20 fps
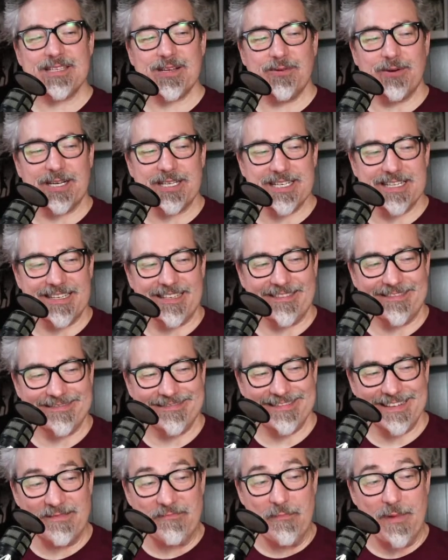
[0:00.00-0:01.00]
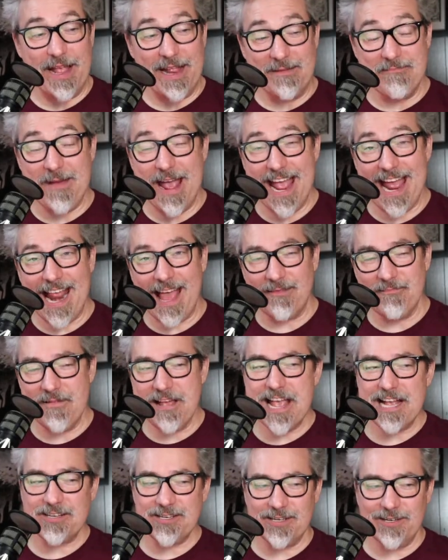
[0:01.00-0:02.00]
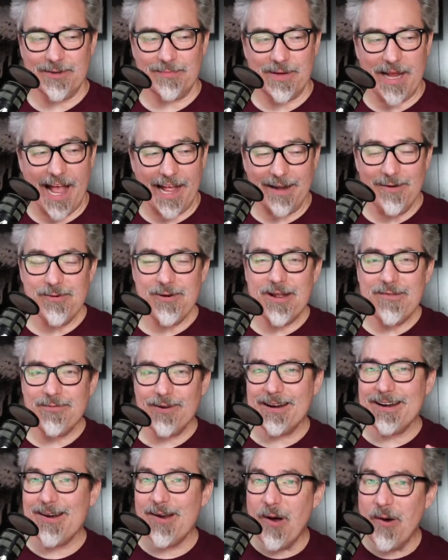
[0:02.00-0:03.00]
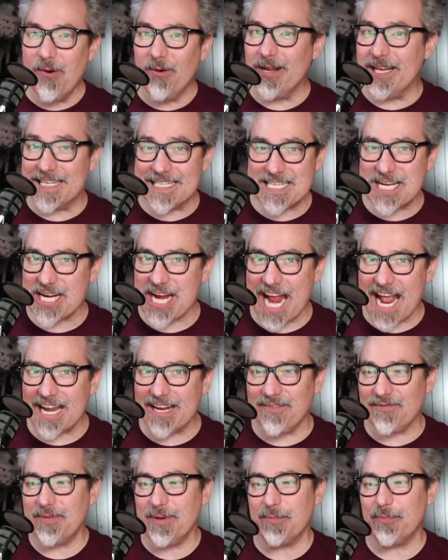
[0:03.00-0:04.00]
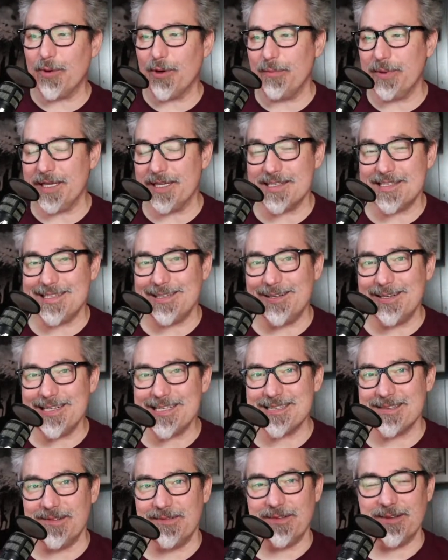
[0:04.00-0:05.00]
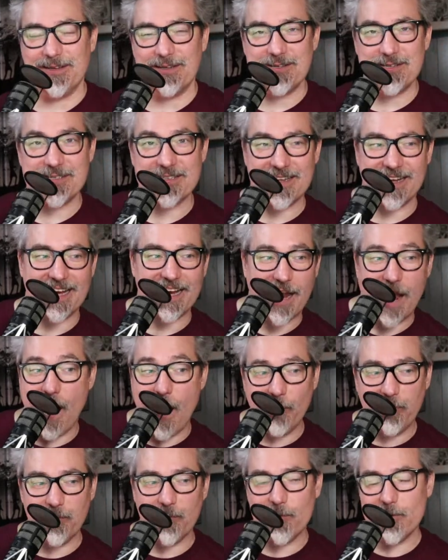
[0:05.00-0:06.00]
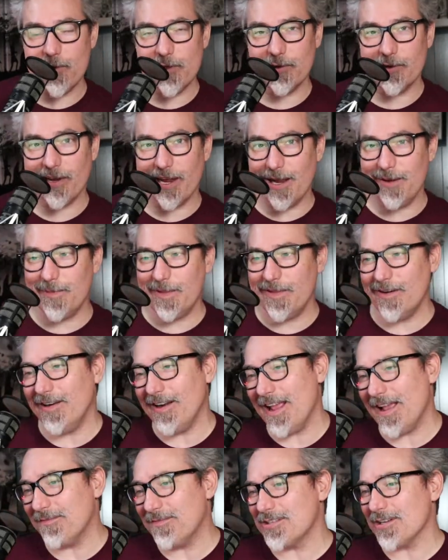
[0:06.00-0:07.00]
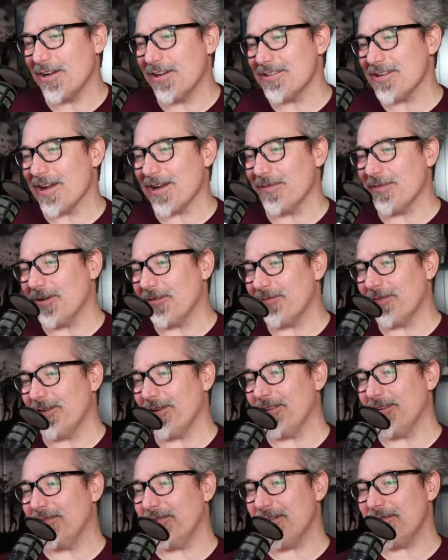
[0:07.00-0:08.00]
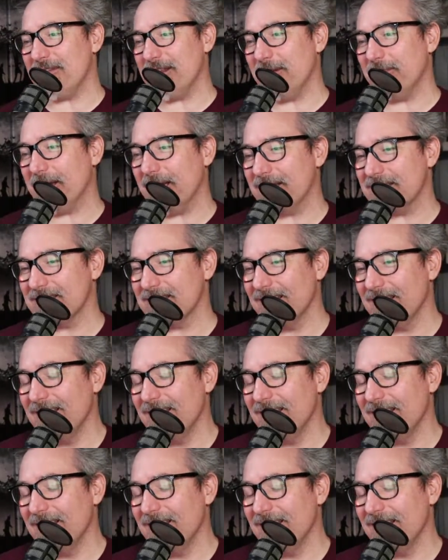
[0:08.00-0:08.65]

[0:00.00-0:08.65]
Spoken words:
question, and Matt, I imagine I don't ever know in chat if people are being serious or if they're just like, I'll throw another game in there and have Sean talk about it for another 15 minutes.